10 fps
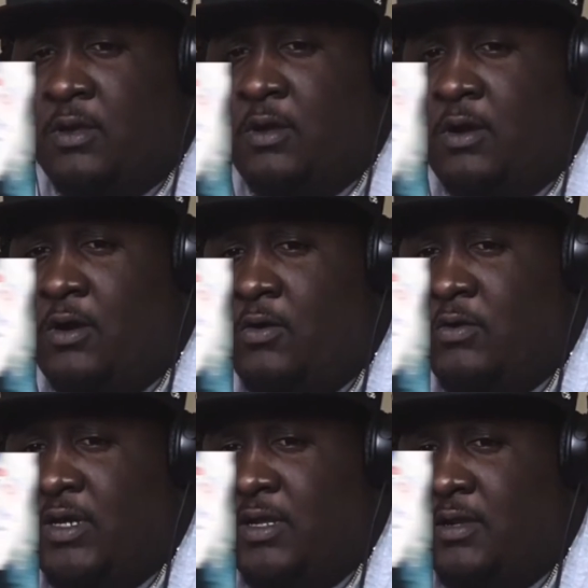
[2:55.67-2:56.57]

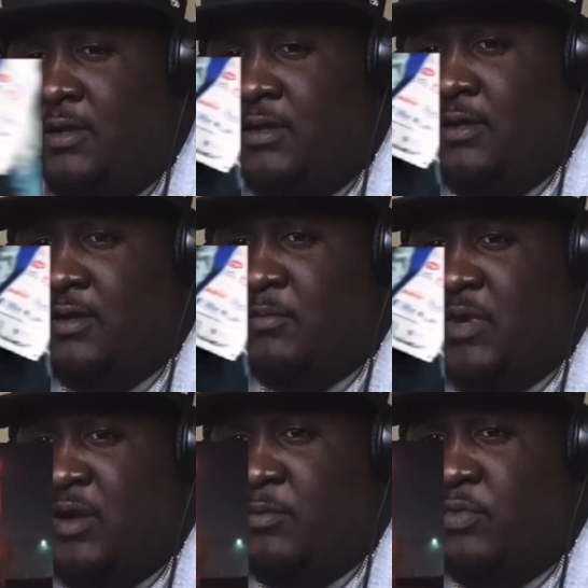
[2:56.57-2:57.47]
Hold up,
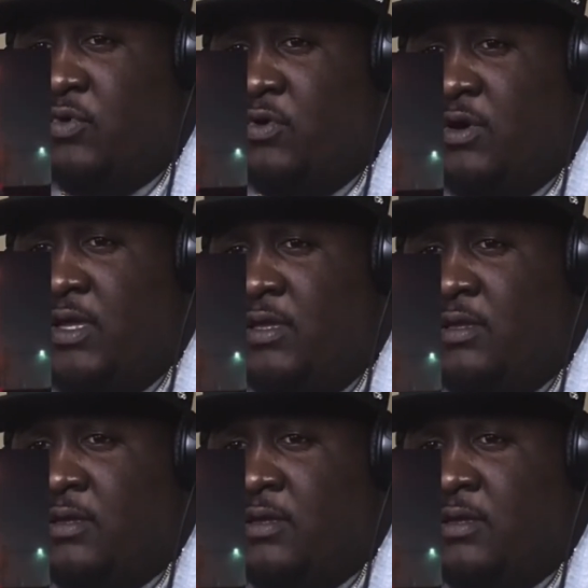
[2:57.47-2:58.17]
my boy.